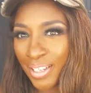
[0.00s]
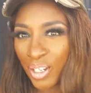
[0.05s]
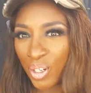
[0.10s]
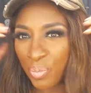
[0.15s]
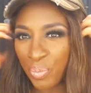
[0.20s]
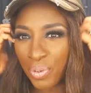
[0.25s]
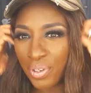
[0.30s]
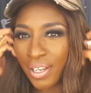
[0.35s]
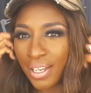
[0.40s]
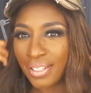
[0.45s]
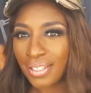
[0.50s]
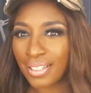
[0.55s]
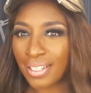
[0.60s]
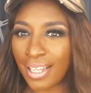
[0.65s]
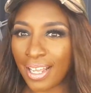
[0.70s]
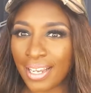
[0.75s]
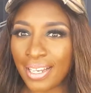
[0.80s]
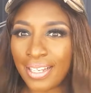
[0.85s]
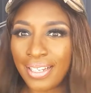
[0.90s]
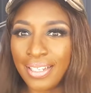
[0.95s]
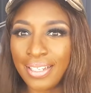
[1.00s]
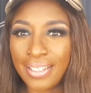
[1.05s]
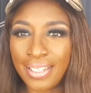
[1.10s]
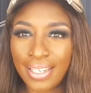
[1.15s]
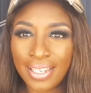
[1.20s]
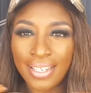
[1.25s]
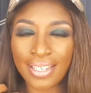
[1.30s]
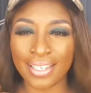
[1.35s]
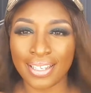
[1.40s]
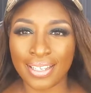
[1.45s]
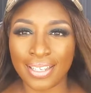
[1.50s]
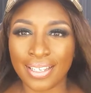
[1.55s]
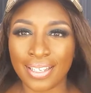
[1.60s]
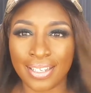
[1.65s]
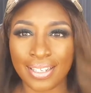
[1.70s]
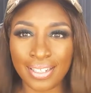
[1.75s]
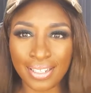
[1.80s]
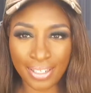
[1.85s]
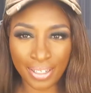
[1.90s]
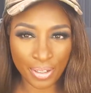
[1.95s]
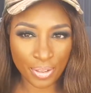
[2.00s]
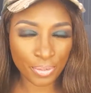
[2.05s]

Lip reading: Hope you guys liked it.